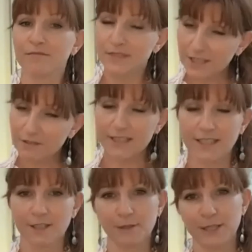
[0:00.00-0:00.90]

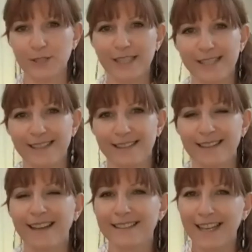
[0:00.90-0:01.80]
seriously with trading
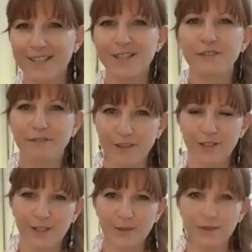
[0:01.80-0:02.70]
and actually
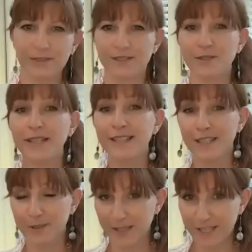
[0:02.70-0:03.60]
followed trading
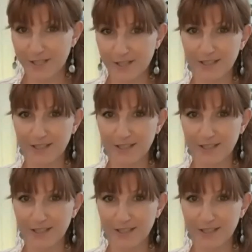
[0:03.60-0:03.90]
education.